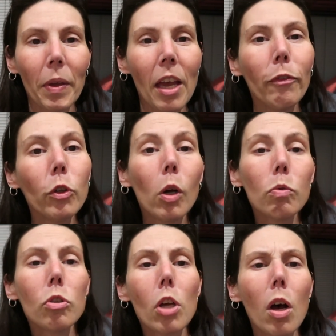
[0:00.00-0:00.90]
If you
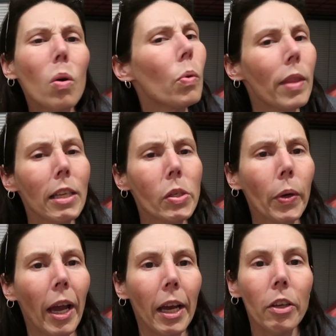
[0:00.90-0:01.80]
don't sew, that's
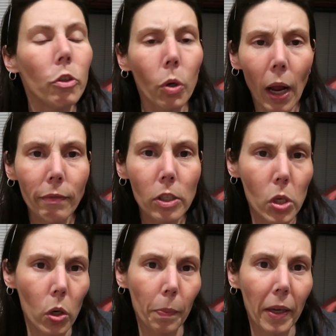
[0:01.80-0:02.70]
okay. You don't have to
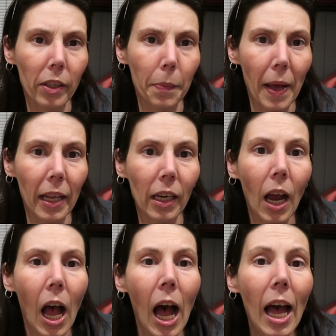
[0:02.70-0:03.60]
sew to make their bedding.
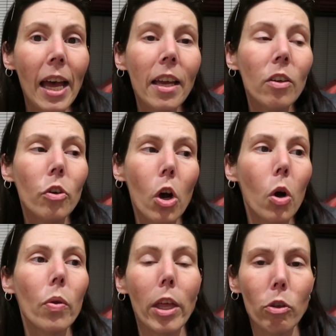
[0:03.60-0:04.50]
I
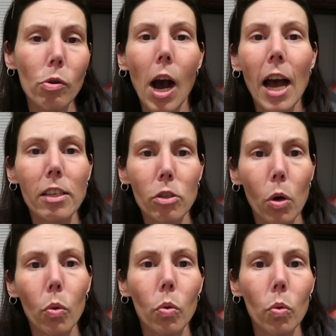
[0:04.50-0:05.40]
know that you guys
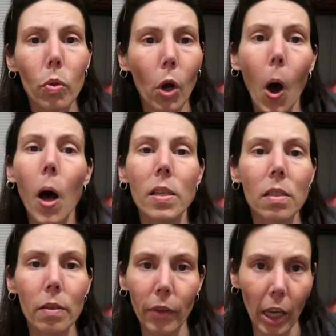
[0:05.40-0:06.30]
know the
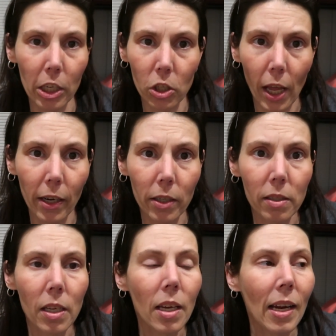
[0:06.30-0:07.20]
cost of cage
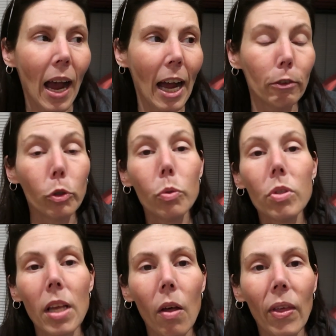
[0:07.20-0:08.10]
liners. I do
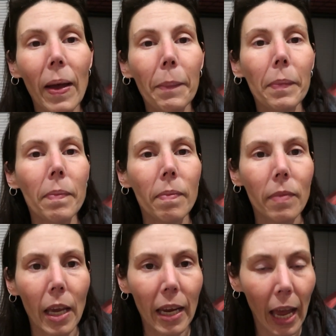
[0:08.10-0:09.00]
sell them.
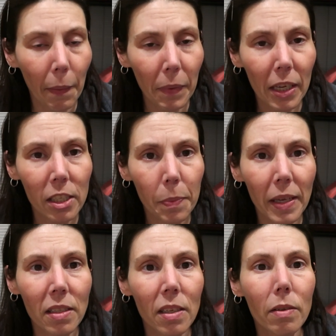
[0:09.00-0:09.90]
They can be
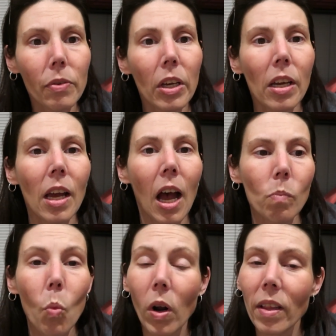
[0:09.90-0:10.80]
expensive.
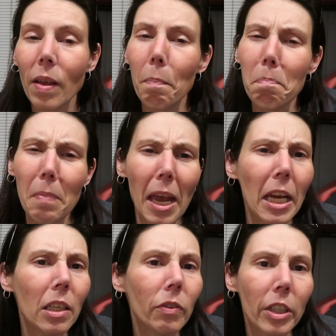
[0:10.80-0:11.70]
One of the
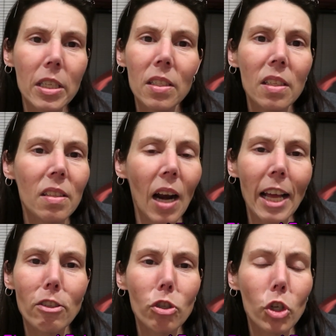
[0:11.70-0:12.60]
main reasons that
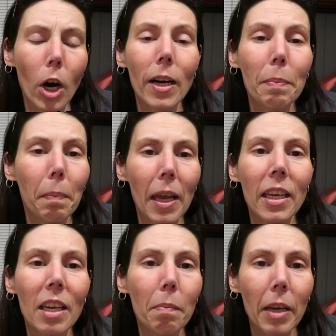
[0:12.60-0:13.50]
I started
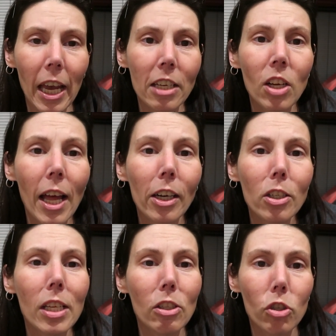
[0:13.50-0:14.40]
making cage
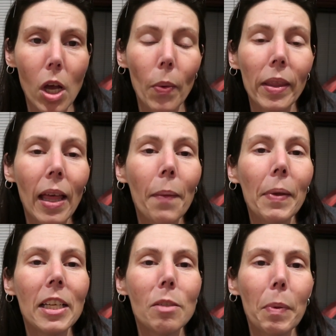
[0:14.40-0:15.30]
liners and sewing them
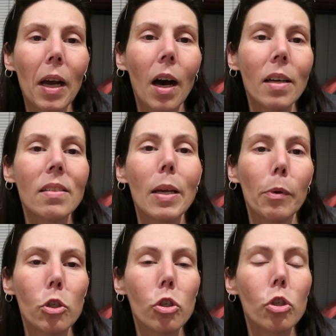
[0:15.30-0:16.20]
is because they
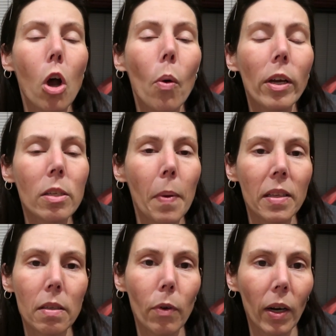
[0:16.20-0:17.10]
were so
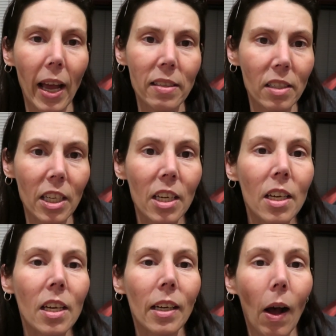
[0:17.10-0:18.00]
expensive on Etsy.
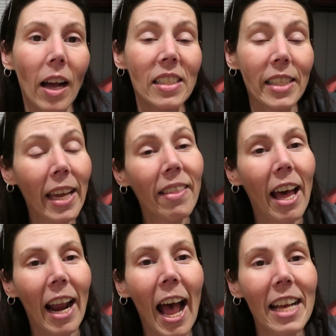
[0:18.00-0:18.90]
Now, I say
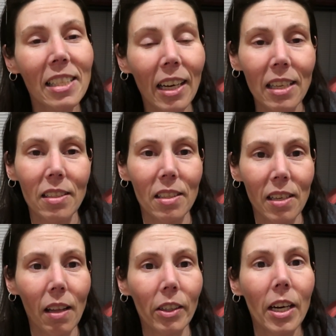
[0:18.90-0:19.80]
that as an Etsy
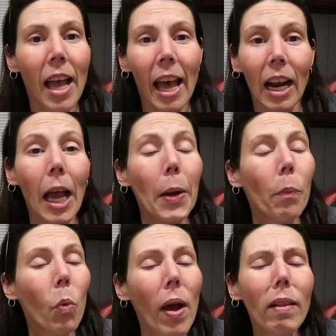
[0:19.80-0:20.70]
seller, and I
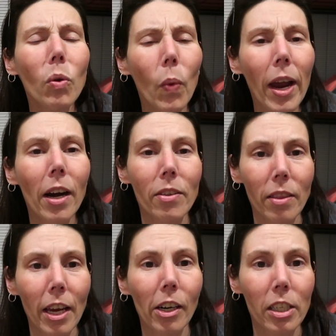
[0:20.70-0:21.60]
am well aware
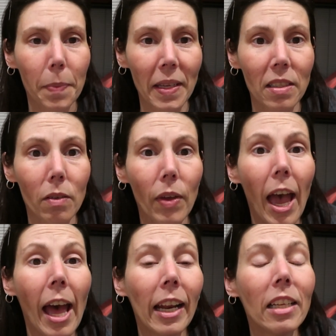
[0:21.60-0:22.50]
that they are expensive.
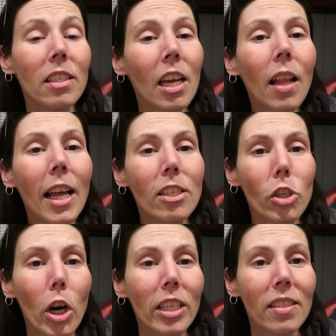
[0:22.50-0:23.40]
And until I
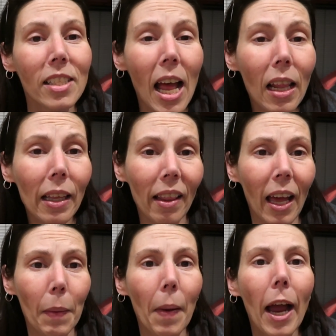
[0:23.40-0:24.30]
started selling
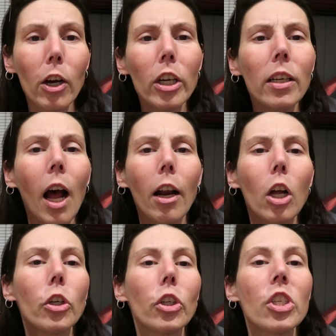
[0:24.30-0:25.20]
them, I could not
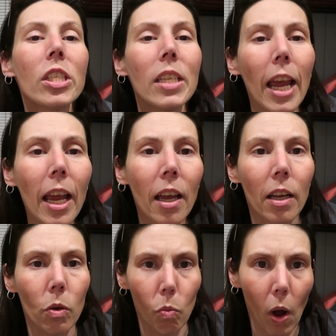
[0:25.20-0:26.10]

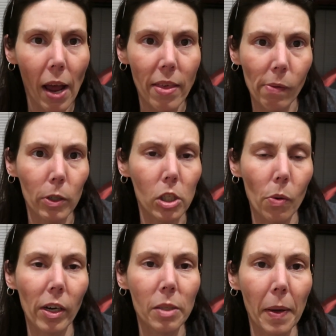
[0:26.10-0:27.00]
understand why they were
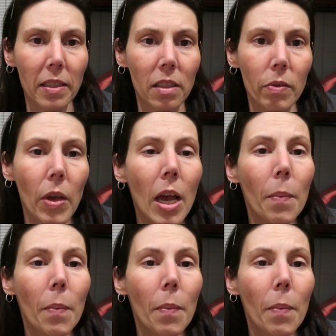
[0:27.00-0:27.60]
so expensive.